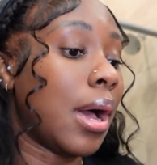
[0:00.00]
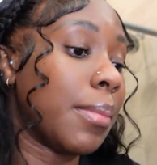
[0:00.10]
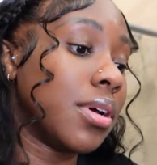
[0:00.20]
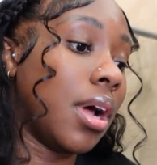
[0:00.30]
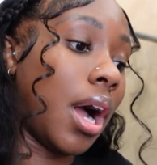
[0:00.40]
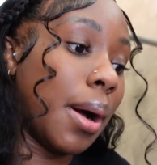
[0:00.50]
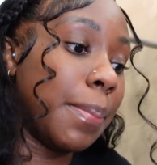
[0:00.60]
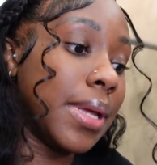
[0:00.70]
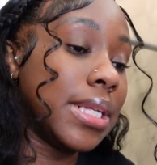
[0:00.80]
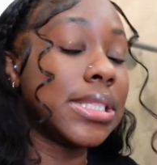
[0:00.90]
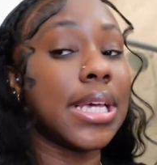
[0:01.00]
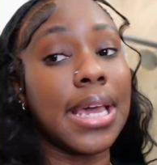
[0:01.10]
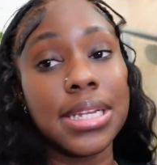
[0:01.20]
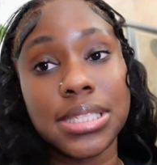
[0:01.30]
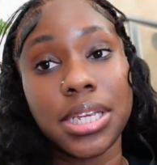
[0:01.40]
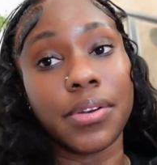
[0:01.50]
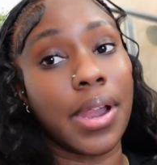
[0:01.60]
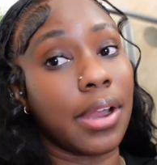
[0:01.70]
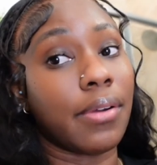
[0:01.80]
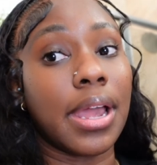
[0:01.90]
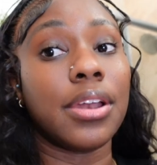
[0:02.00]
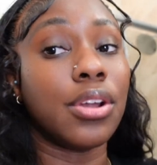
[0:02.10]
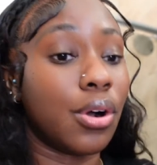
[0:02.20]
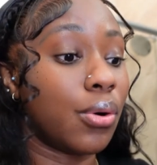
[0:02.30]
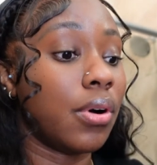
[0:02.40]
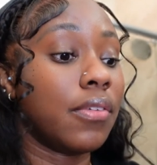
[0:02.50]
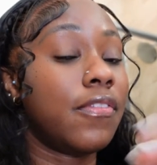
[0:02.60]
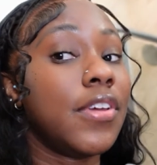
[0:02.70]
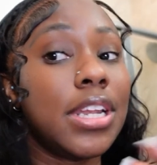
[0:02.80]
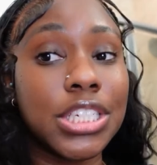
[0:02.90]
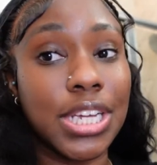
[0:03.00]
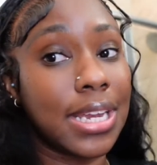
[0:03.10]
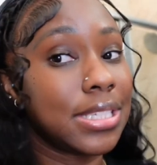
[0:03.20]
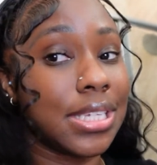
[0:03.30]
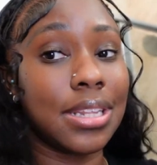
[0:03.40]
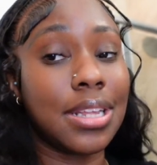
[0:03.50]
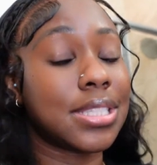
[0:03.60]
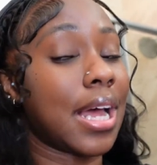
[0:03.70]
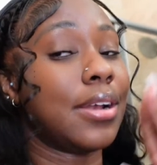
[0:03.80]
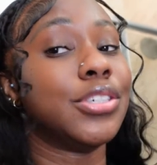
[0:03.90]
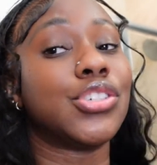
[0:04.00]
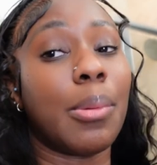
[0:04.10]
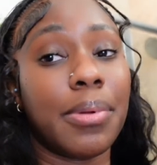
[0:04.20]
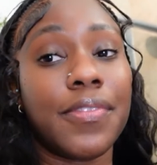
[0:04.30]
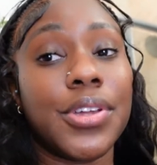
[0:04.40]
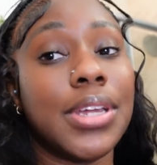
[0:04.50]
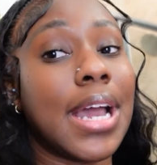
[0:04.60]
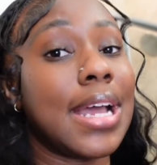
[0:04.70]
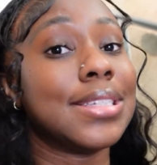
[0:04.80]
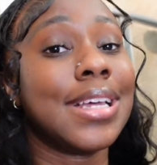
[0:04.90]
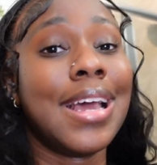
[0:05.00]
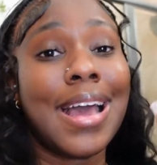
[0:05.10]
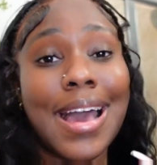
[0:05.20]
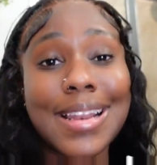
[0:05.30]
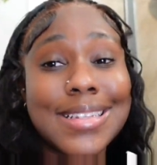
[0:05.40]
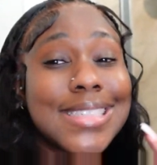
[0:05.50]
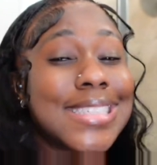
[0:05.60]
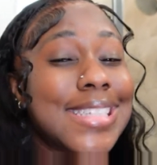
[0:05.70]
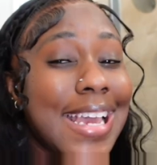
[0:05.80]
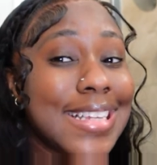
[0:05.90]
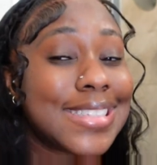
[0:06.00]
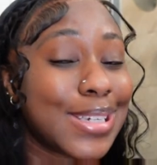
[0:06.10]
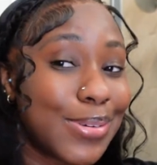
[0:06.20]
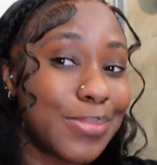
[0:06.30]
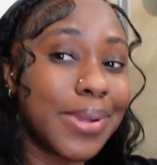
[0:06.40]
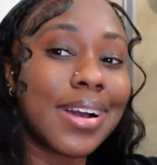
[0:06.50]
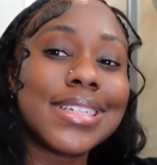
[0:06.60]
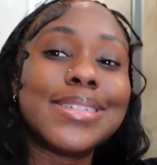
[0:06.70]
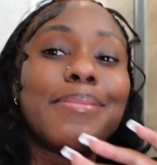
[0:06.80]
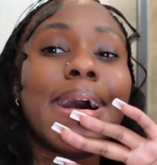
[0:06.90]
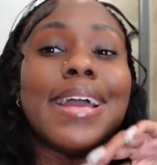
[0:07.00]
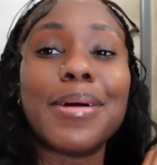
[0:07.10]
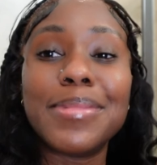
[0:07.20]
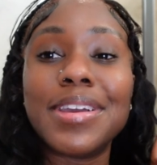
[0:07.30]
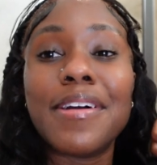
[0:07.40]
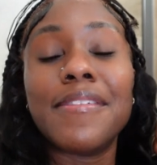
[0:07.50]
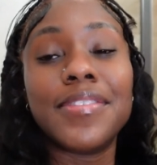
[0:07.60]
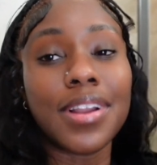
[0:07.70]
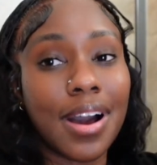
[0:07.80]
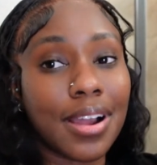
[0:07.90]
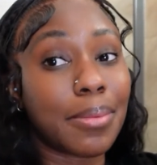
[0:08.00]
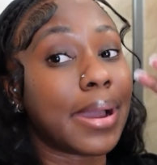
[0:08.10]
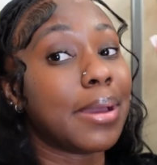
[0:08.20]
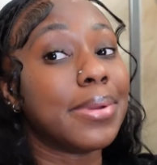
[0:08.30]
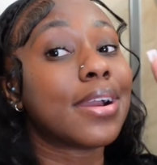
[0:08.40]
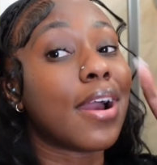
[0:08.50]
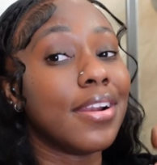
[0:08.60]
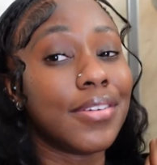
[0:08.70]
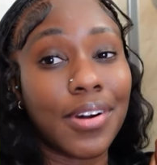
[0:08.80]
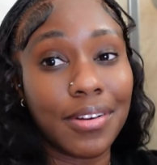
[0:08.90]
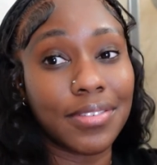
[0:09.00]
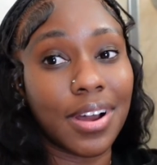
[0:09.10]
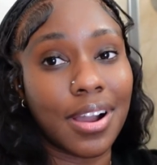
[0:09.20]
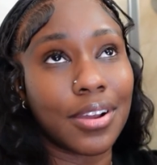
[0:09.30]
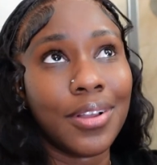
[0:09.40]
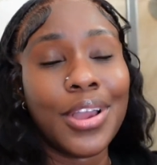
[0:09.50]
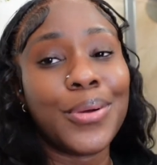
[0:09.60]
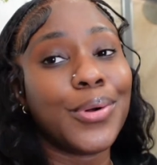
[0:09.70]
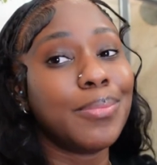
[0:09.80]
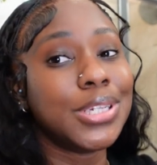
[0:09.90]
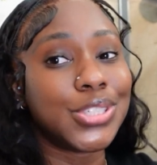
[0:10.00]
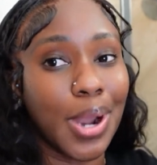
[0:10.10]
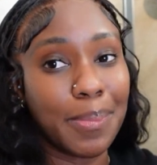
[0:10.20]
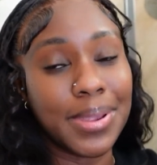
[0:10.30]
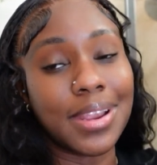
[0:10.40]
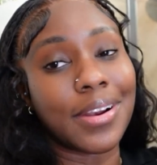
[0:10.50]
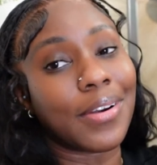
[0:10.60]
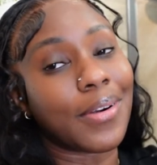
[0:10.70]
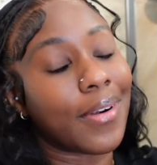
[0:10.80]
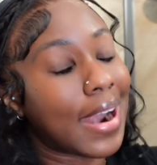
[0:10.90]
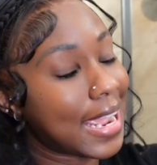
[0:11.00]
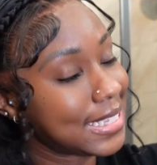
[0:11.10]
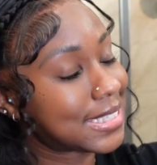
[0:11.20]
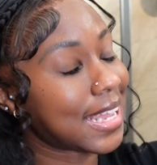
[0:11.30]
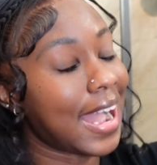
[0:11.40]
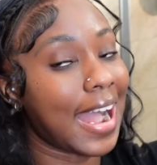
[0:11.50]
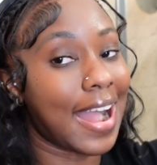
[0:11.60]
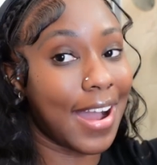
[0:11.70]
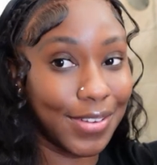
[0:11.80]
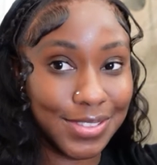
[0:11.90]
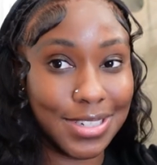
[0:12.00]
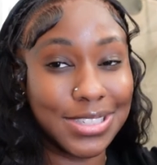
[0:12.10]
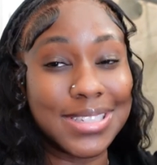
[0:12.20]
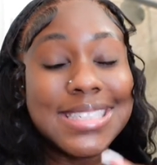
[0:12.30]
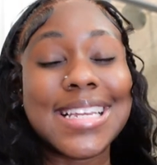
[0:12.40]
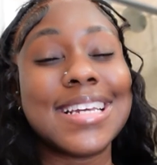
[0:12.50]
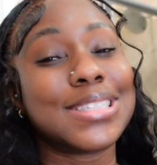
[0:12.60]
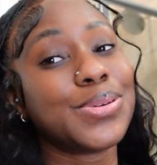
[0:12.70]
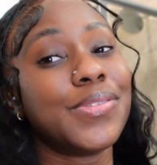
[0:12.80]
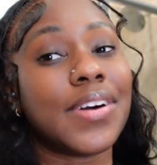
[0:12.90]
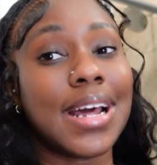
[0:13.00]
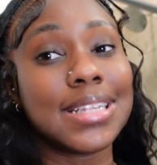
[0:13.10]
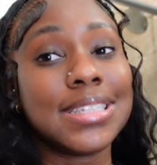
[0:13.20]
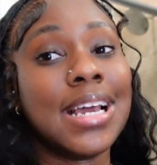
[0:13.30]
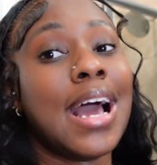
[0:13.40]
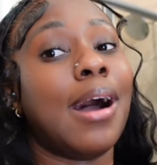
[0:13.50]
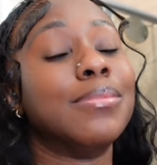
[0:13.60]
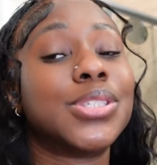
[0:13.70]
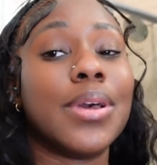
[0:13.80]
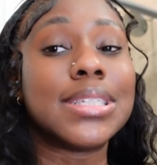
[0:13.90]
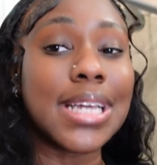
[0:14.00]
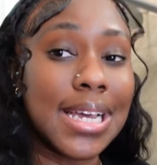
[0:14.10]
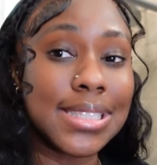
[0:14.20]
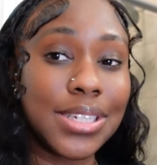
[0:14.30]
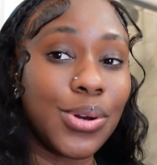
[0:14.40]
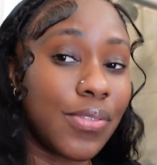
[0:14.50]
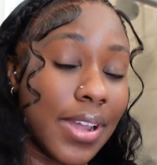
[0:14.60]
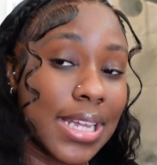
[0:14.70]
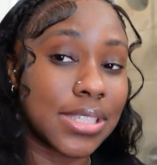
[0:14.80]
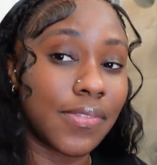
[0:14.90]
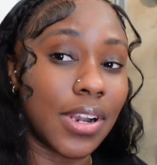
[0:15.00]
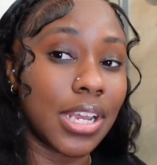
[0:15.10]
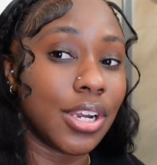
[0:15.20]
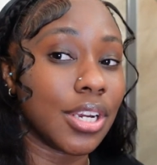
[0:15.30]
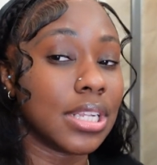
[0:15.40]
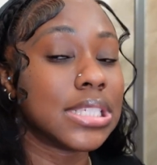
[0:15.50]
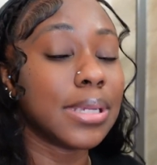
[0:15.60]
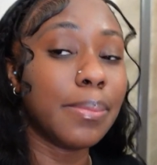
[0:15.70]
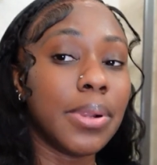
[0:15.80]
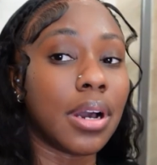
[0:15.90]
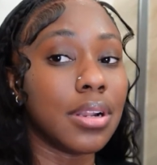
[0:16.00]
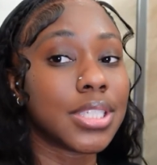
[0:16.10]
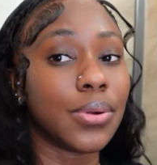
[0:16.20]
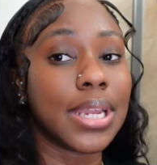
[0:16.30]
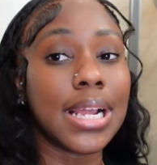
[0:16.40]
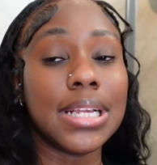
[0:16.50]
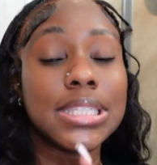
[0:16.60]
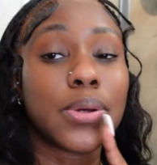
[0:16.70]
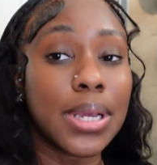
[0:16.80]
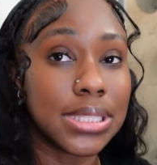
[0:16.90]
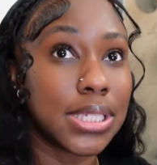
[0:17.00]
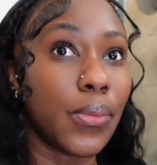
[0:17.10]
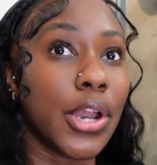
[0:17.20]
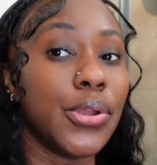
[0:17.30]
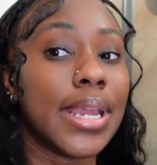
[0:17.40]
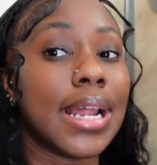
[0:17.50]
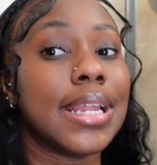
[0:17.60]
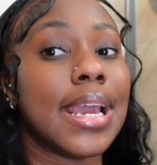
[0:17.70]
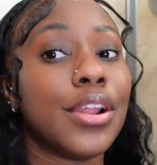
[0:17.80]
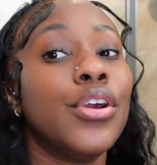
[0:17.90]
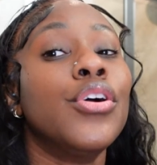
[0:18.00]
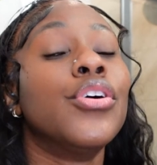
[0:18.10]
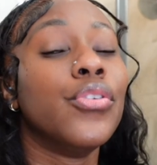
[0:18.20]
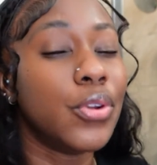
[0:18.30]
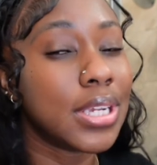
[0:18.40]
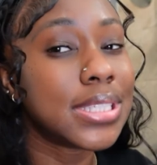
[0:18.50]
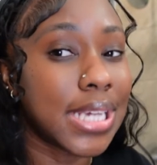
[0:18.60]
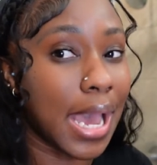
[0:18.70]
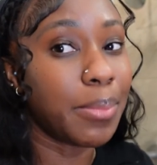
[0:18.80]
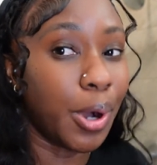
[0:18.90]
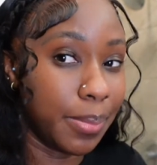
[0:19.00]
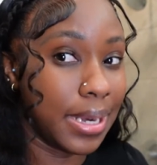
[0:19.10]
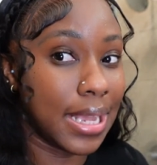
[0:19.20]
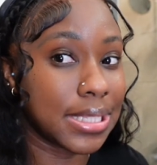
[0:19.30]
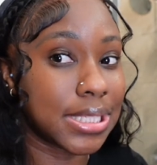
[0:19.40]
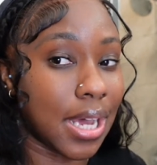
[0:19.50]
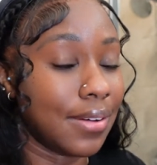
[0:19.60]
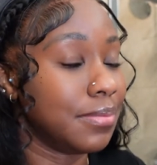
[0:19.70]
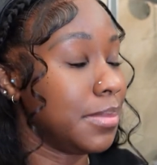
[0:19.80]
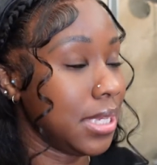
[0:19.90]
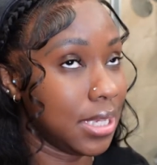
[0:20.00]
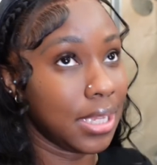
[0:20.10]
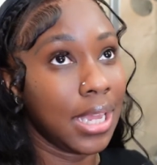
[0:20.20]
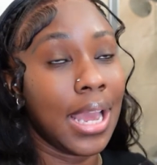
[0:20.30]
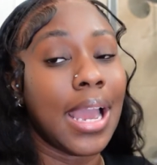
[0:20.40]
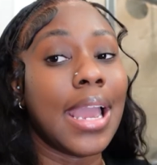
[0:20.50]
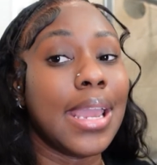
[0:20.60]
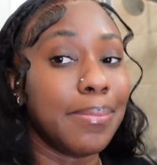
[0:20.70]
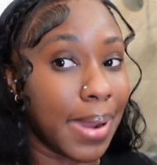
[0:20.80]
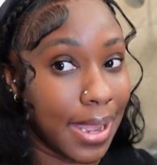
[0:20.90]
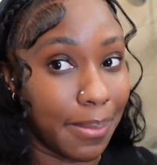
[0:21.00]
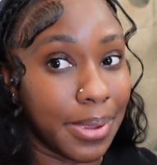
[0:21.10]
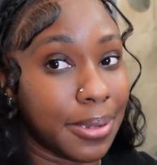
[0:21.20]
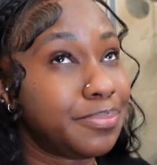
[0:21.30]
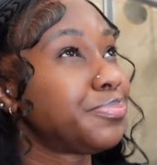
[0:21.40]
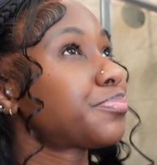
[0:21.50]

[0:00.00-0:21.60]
I'm gonna hop into editing right now, finish editing this and drop it for you guys. And then stay tuned because the Miami Carnival vlog will be dropping right after. So stay tuned for that. I'm so excited. Don't forget to follow your girl simply_Kelly20 where you can get real-time updates of me in Miami